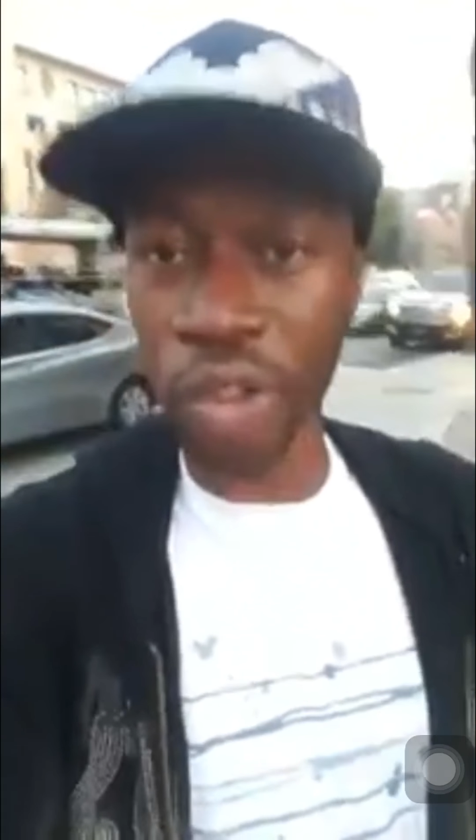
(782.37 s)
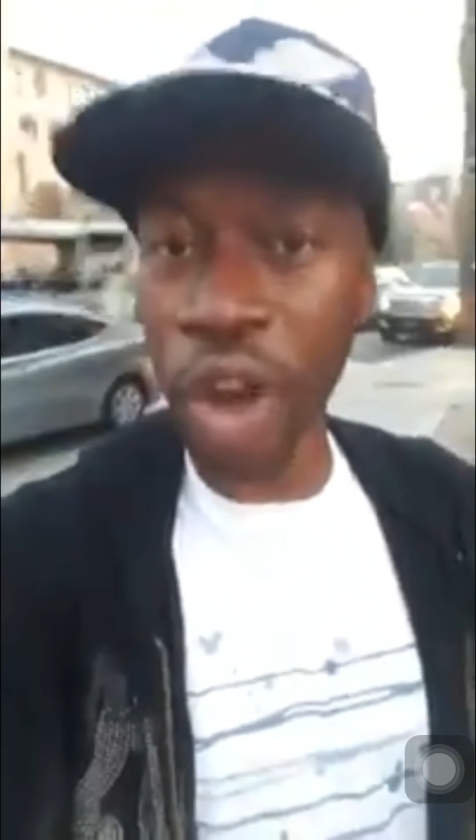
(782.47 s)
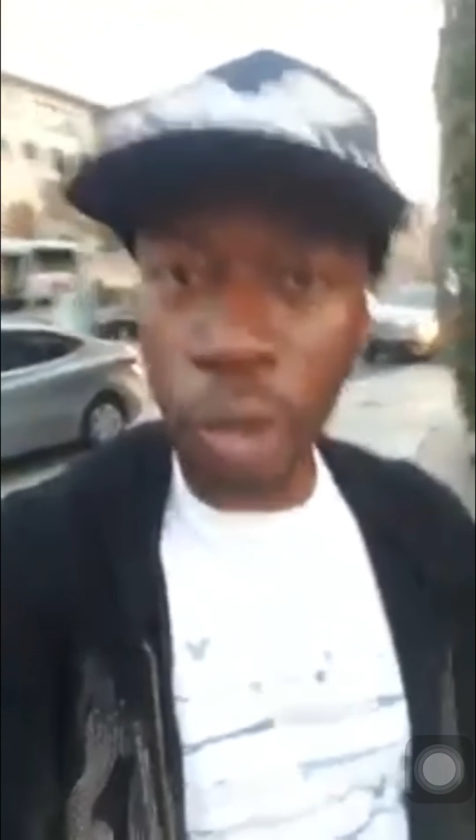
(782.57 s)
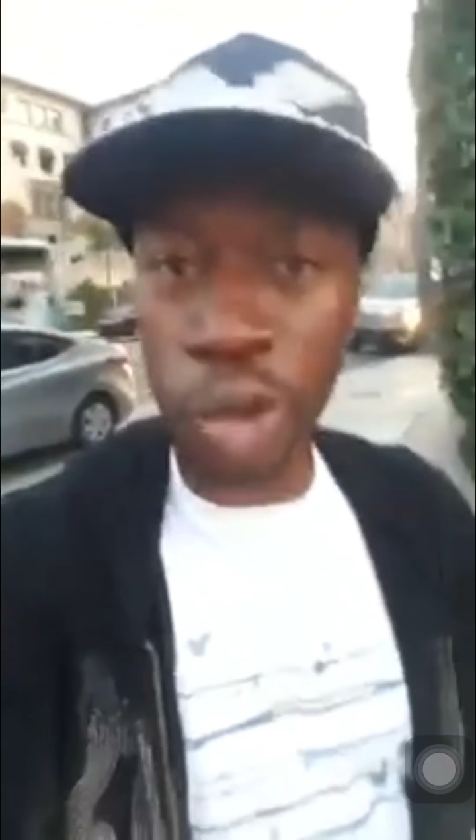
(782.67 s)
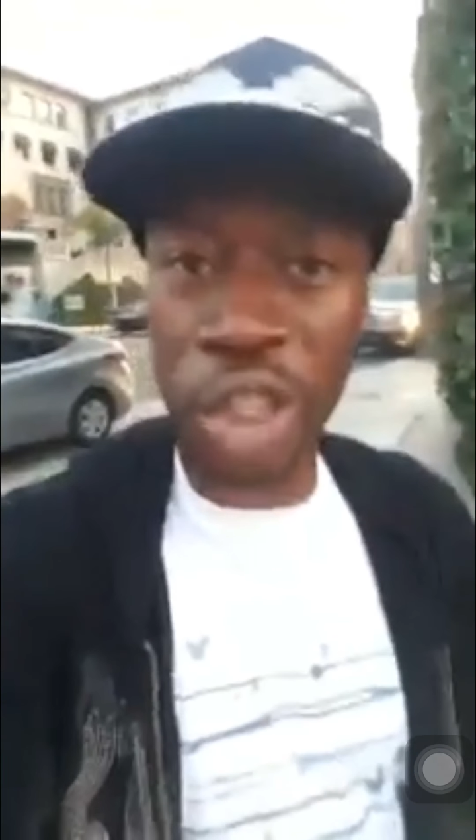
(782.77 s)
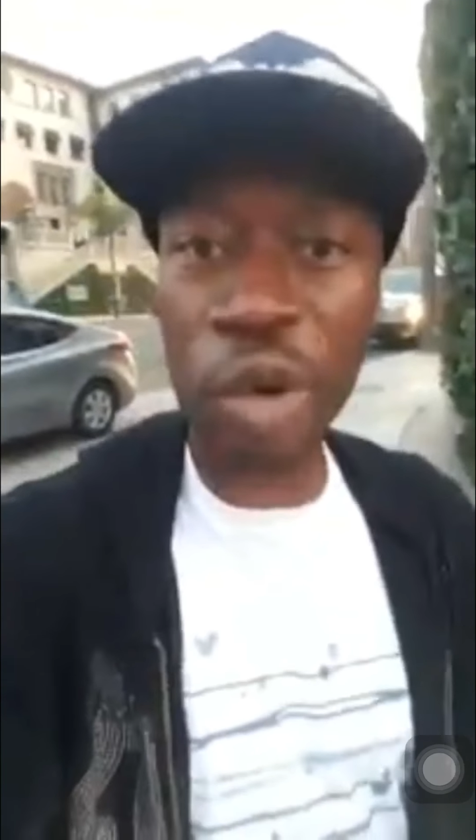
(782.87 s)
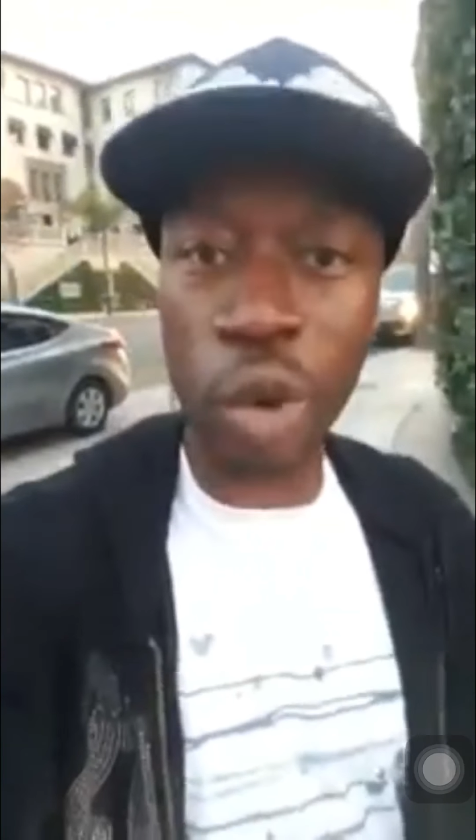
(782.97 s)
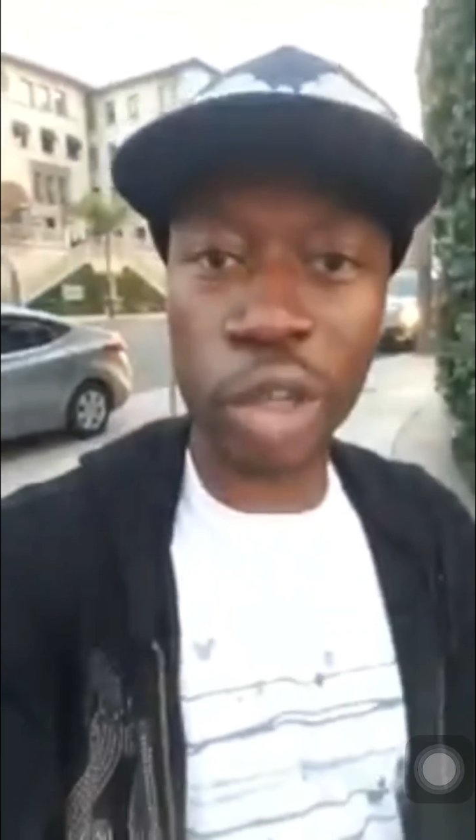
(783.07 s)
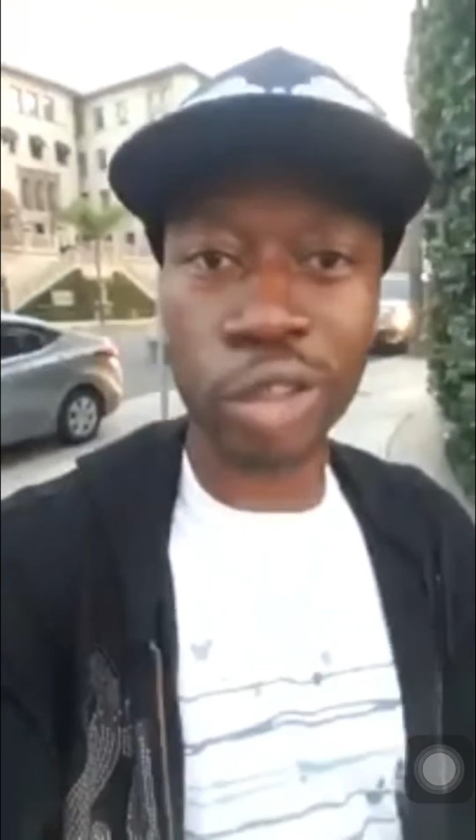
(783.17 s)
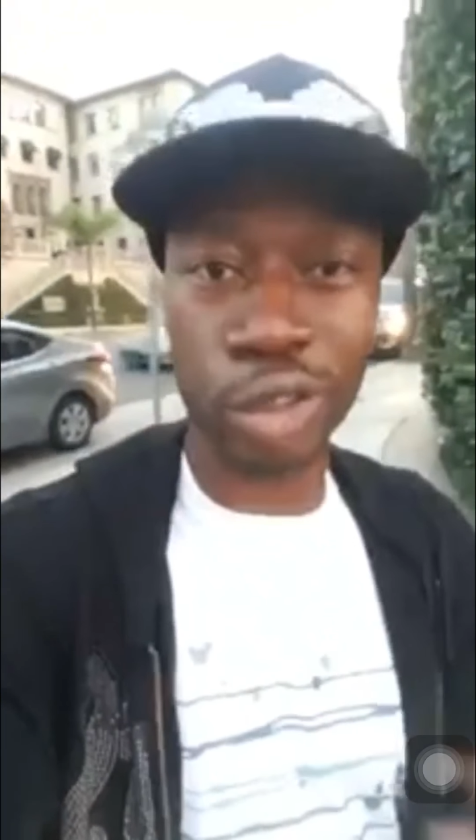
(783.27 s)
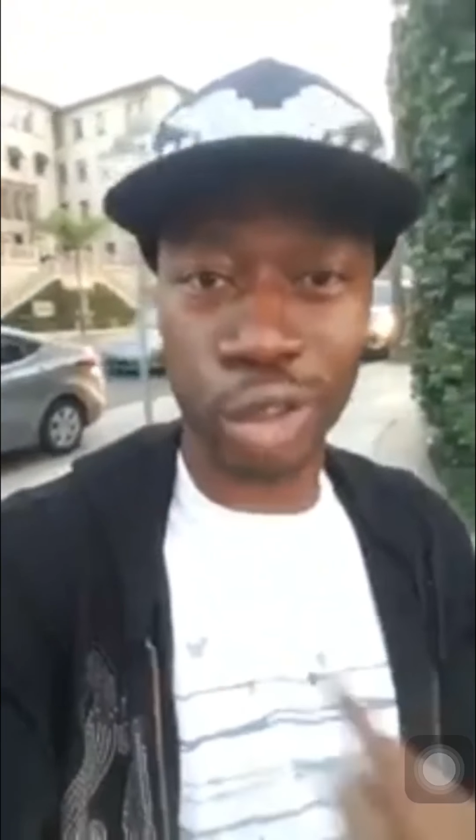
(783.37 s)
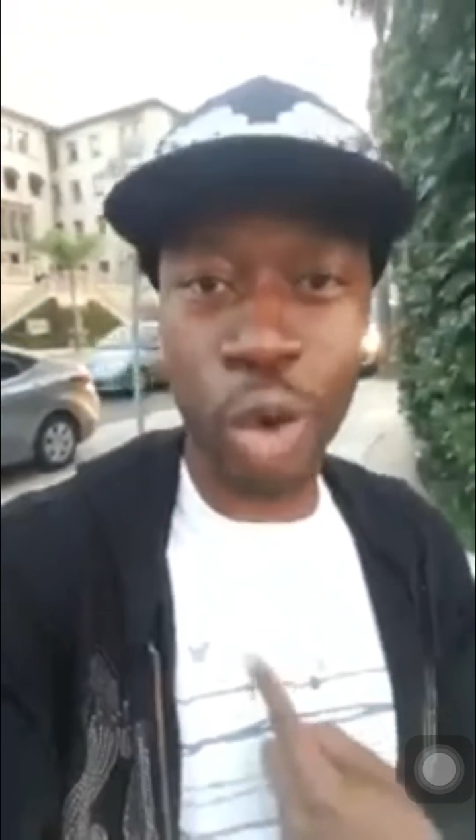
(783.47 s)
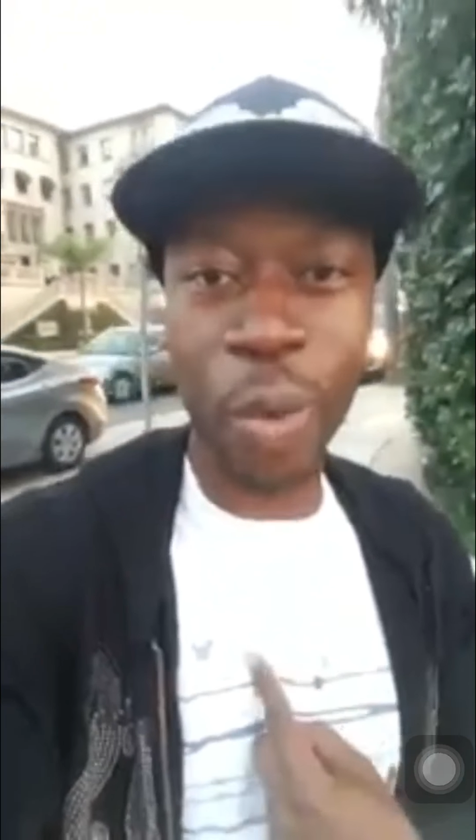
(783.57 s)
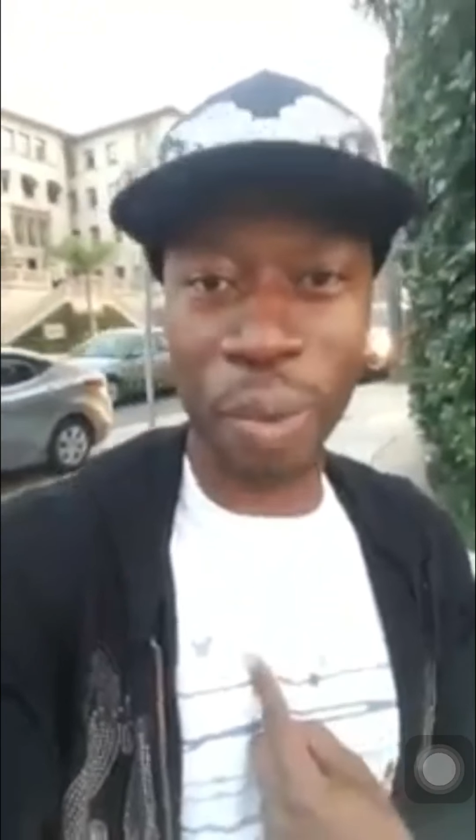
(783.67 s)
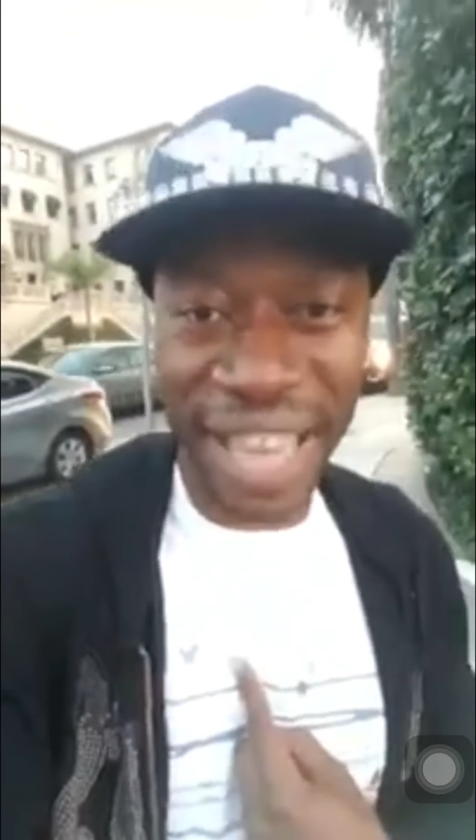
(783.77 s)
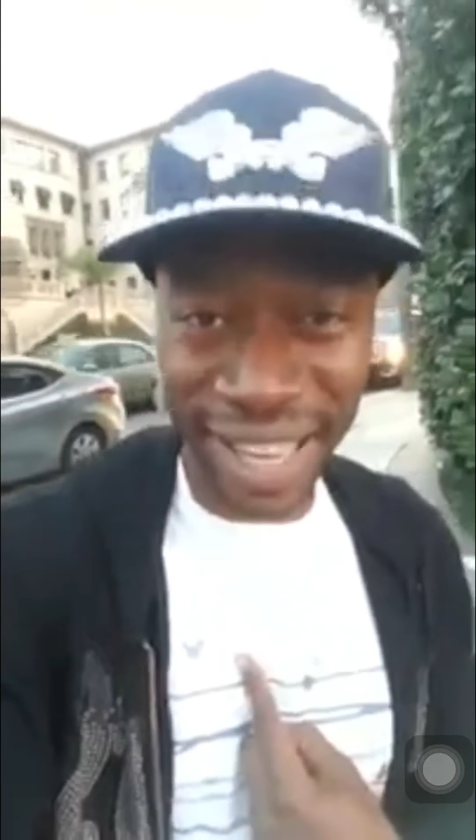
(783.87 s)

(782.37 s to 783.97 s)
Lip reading: No, she wants to sue me